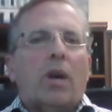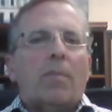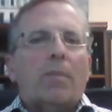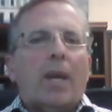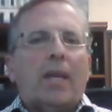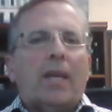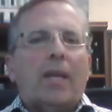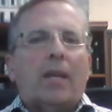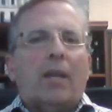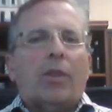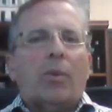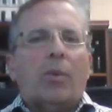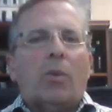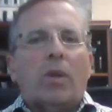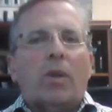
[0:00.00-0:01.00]
lawmaking
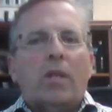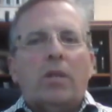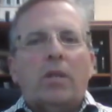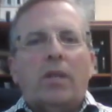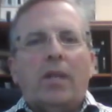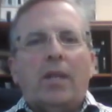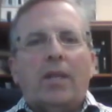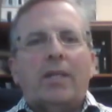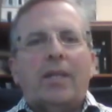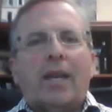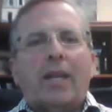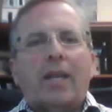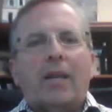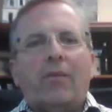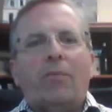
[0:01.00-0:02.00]
authority to the
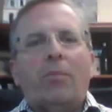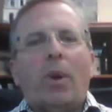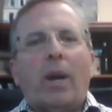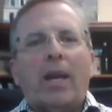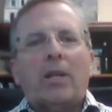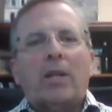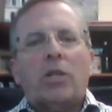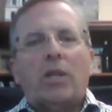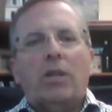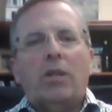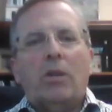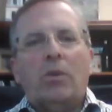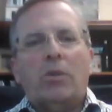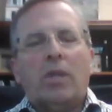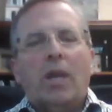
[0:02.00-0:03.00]
executive branch and
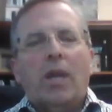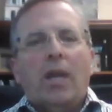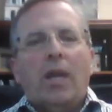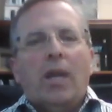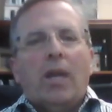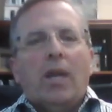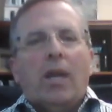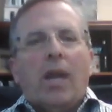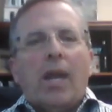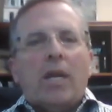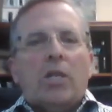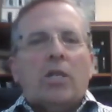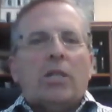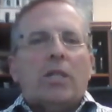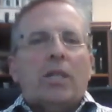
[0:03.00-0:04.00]
those
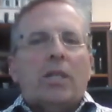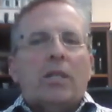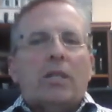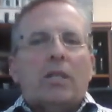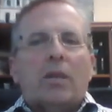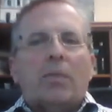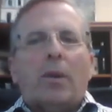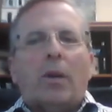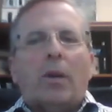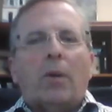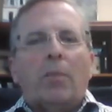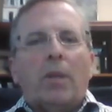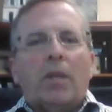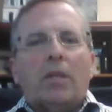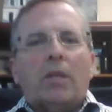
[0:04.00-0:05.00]
agencies and
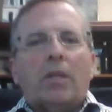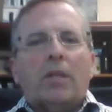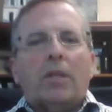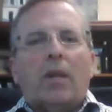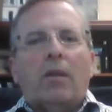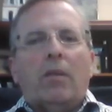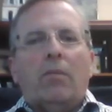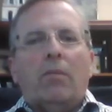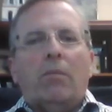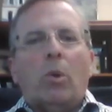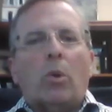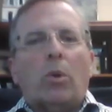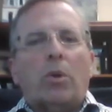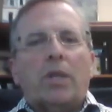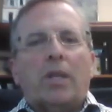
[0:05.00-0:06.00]
departments and
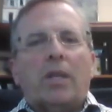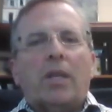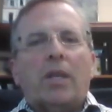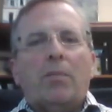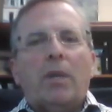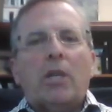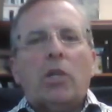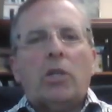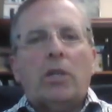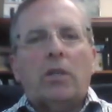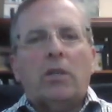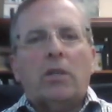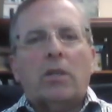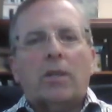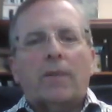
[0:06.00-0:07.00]
boards and
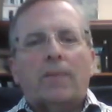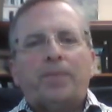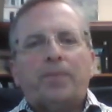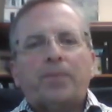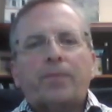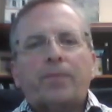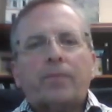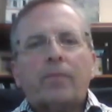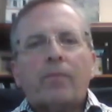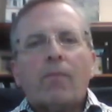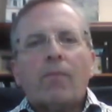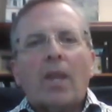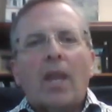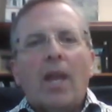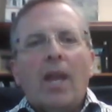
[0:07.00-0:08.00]
commissions,
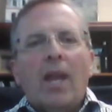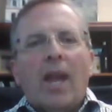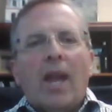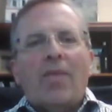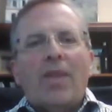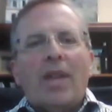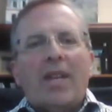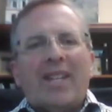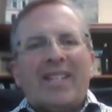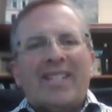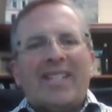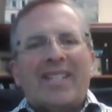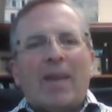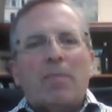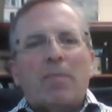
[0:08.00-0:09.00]
and then
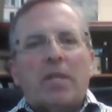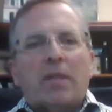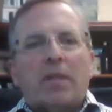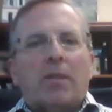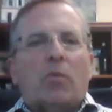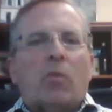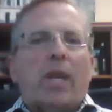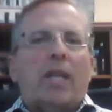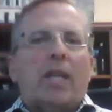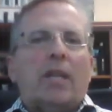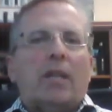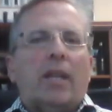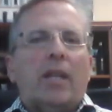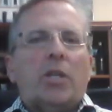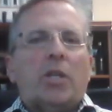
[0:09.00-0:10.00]
exempt the
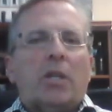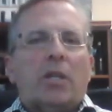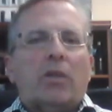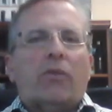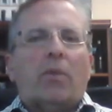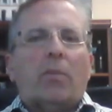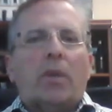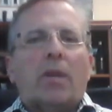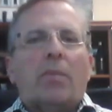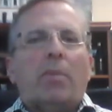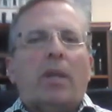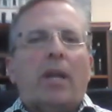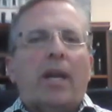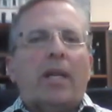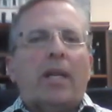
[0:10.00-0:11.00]
regulations from
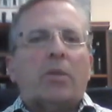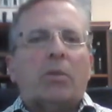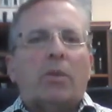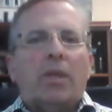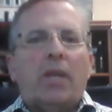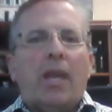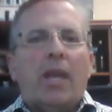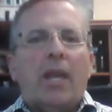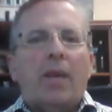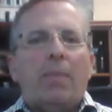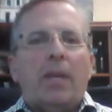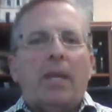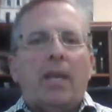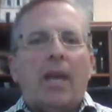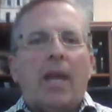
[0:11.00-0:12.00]
compliance with the
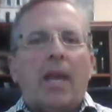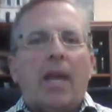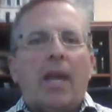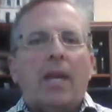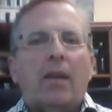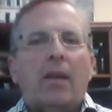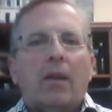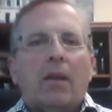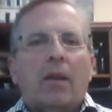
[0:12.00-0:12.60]
APA,